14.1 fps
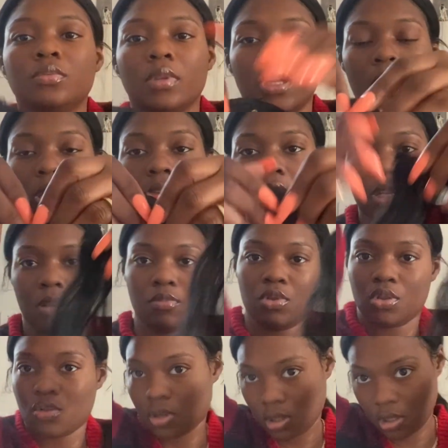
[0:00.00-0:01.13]
and I'm just
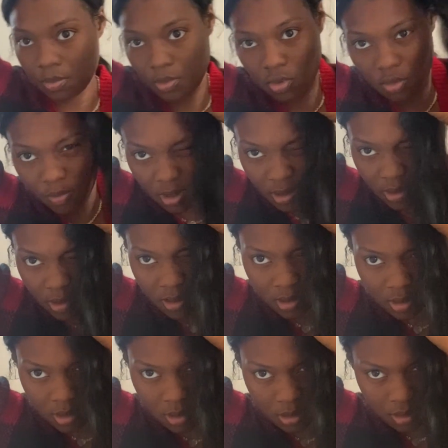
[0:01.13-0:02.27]
gonna clip it on my
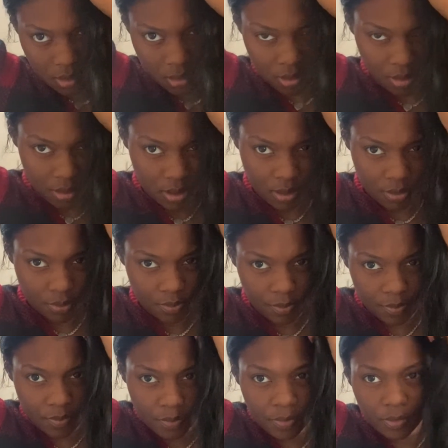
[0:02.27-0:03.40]
hair now.
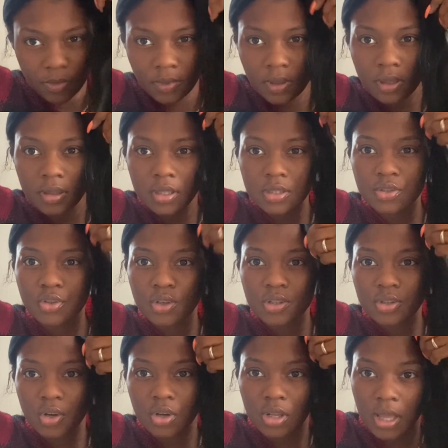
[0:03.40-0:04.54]
These joints
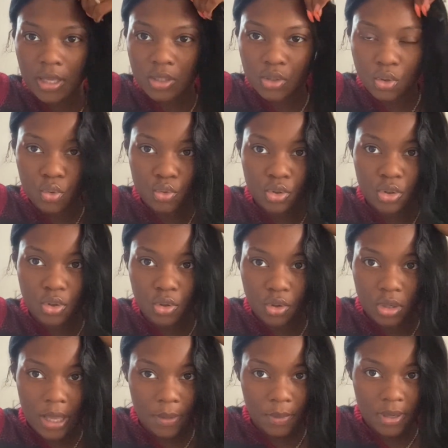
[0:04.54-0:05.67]
are like so secure.
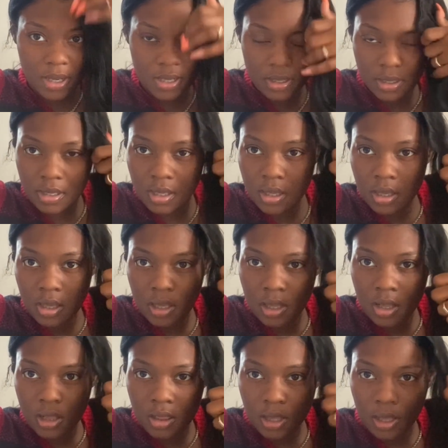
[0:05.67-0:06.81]
Like when
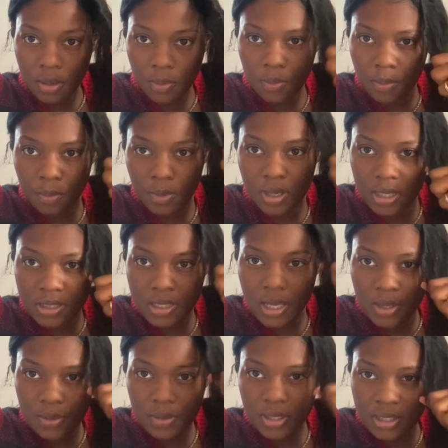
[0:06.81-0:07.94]
I tell
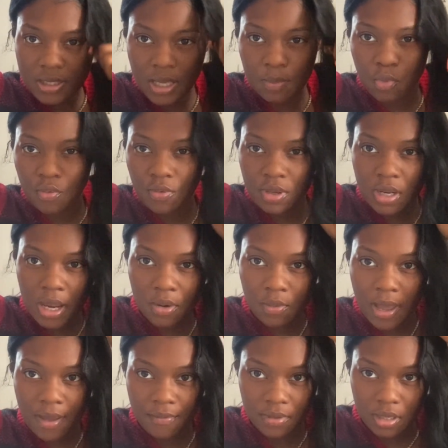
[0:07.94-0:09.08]
you these ain't moving, I don't
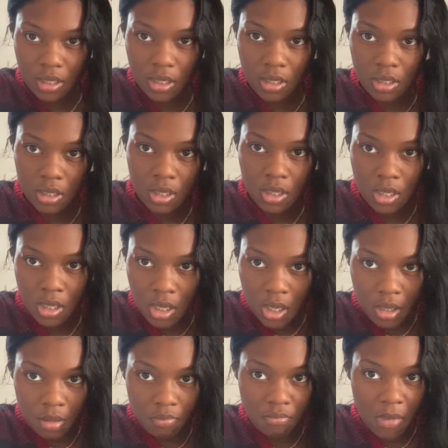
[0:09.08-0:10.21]
have any.
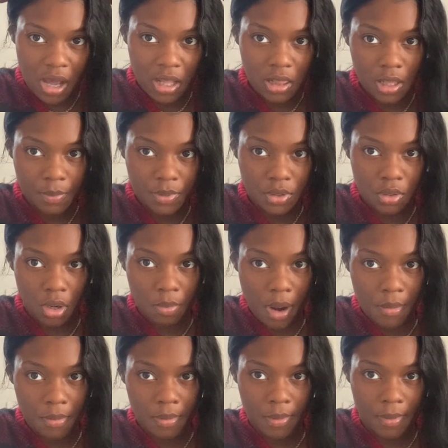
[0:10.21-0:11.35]
My clips start
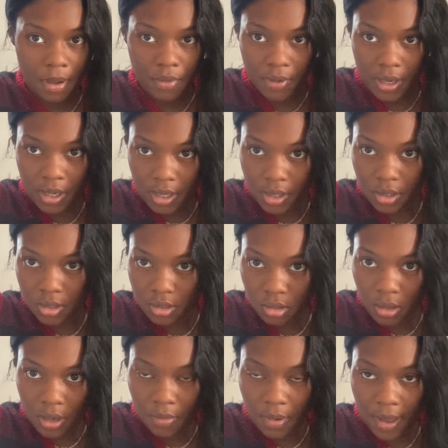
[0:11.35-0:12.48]
probably about right here, so I
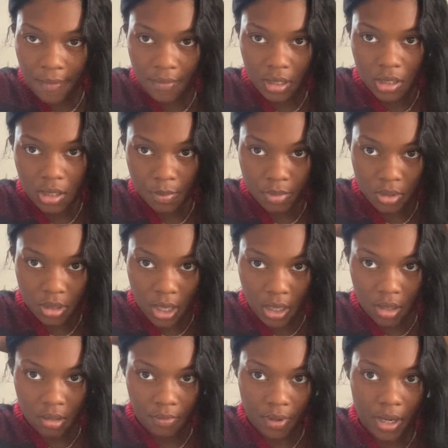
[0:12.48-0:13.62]
don't have any clips like
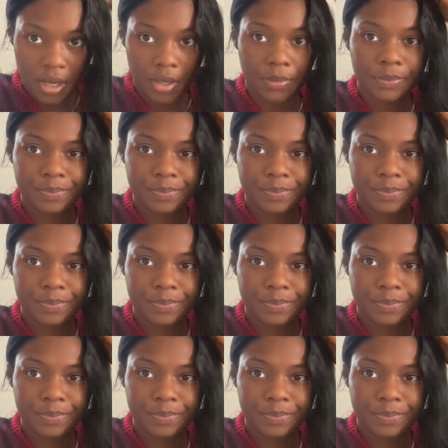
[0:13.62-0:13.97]
right here.